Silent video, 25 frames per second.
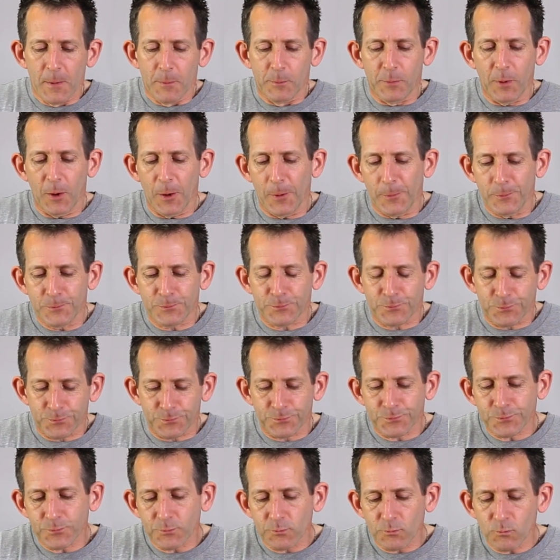But
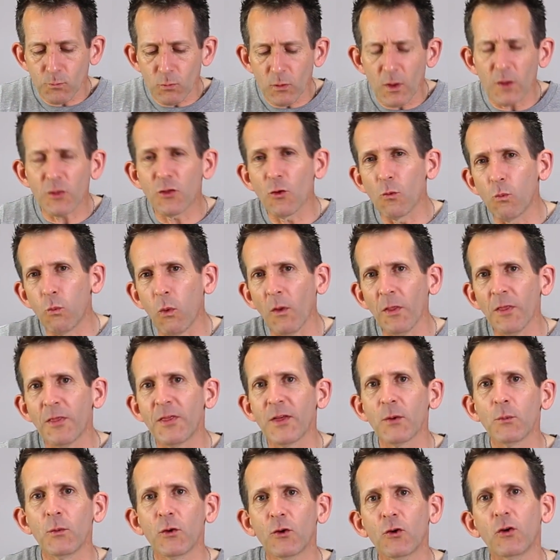the one
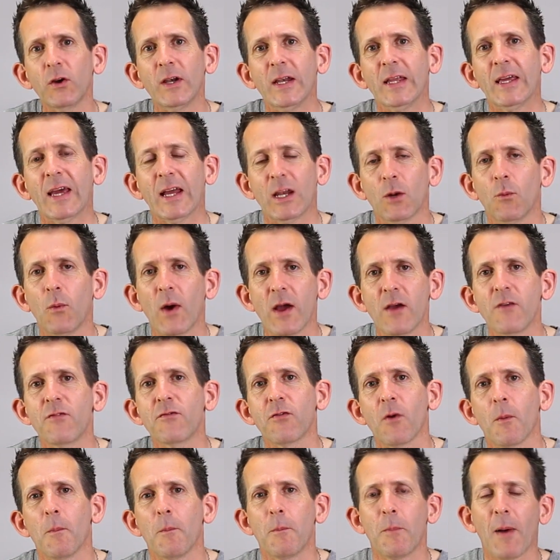thing we couldn't get away
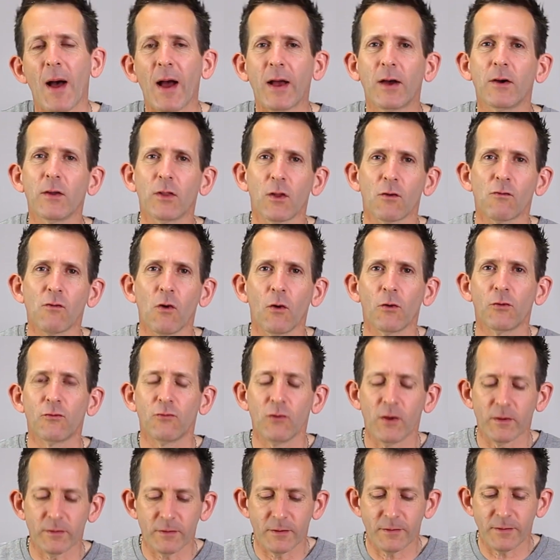from back at the
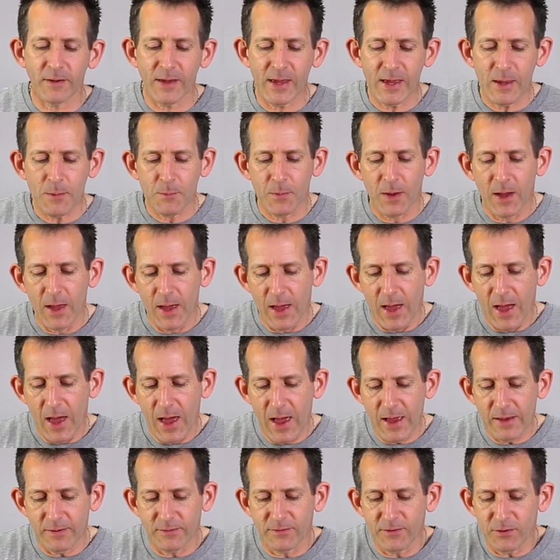roastery as a team
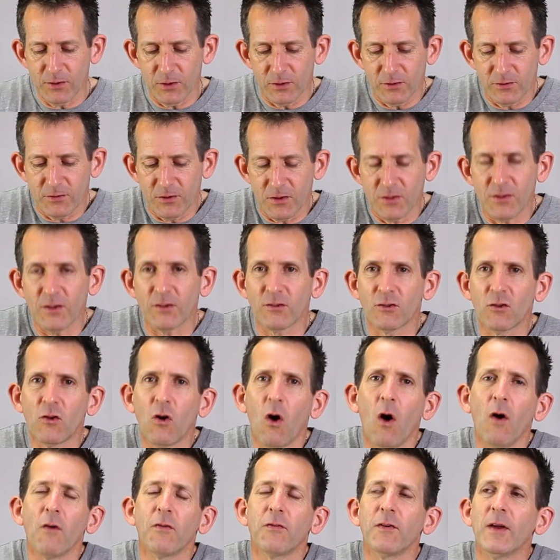is that this
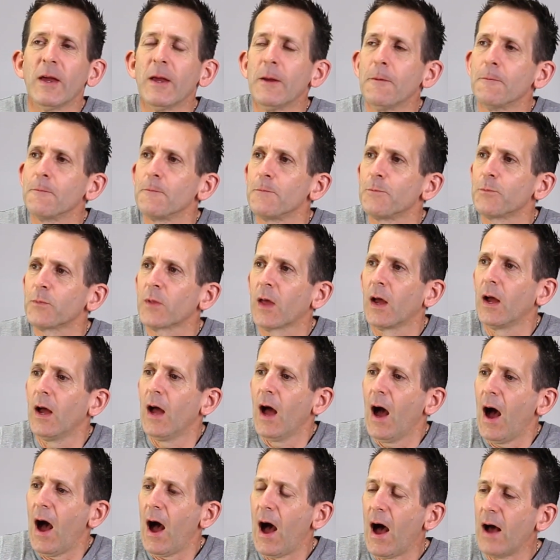coffee
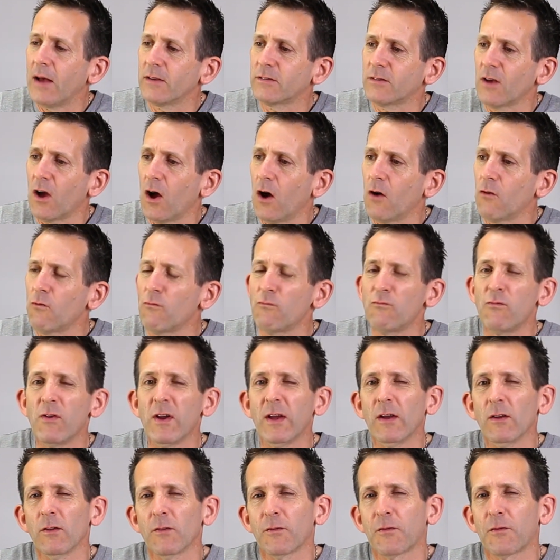has a
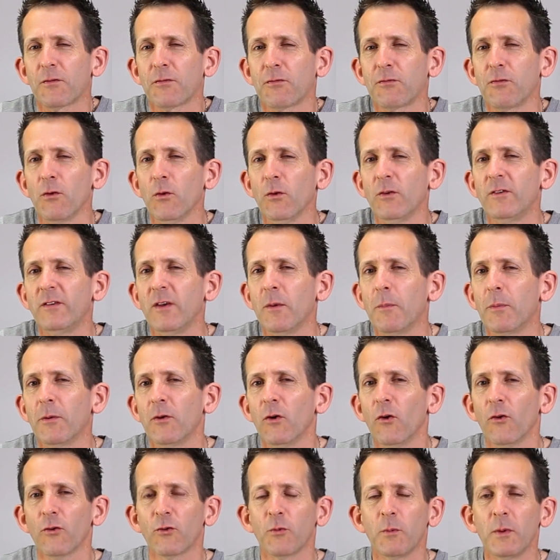real fruity but
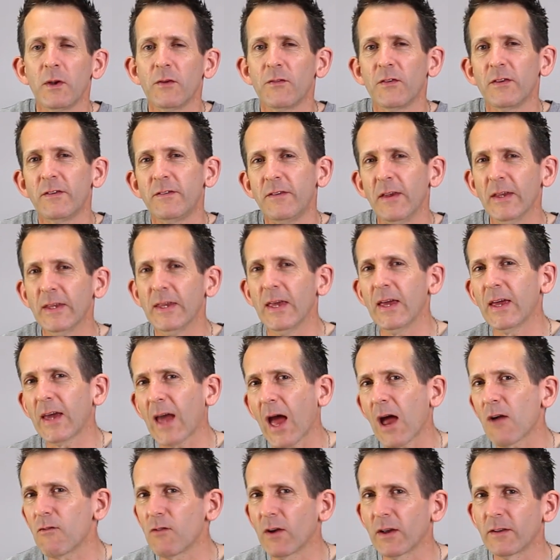also a bit of a zingy
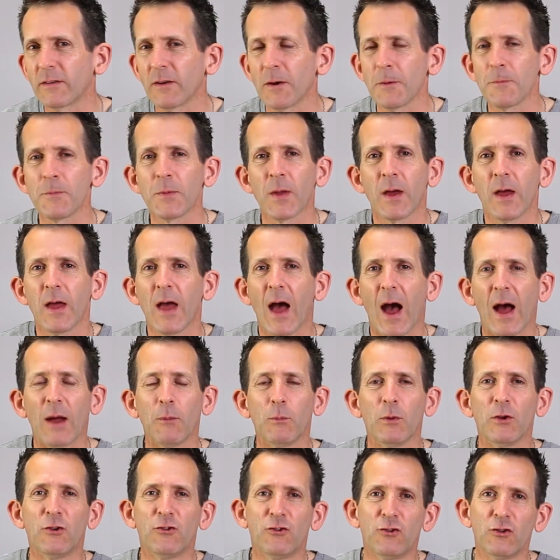character
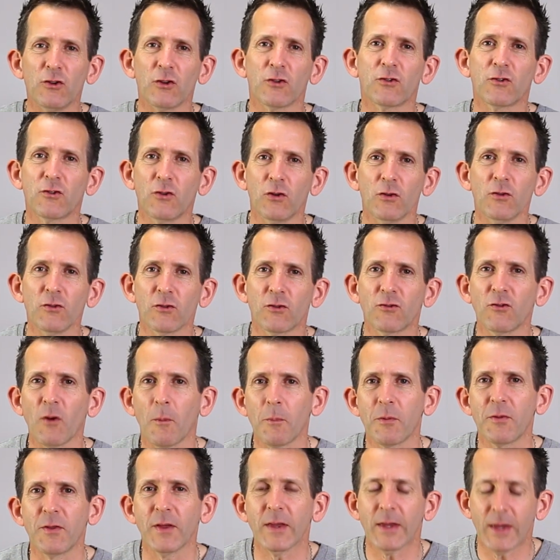and we just couldn't
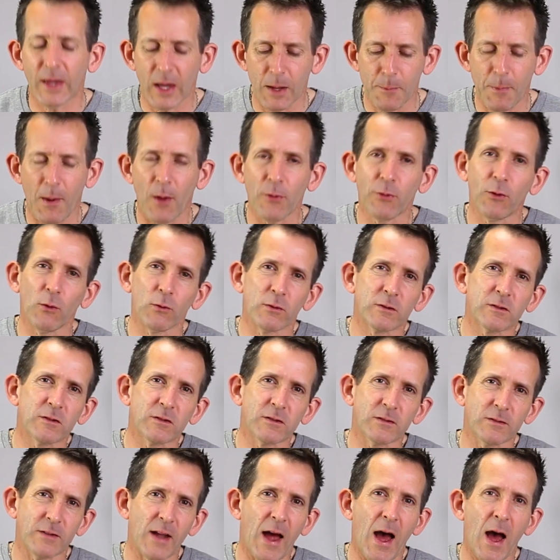stop thinking about those
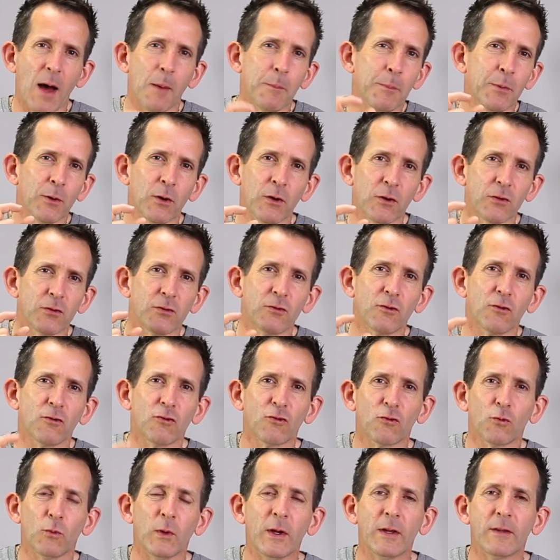starburst
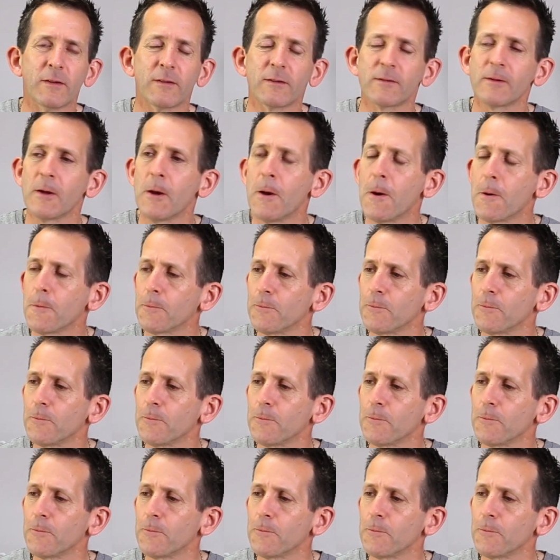sweets.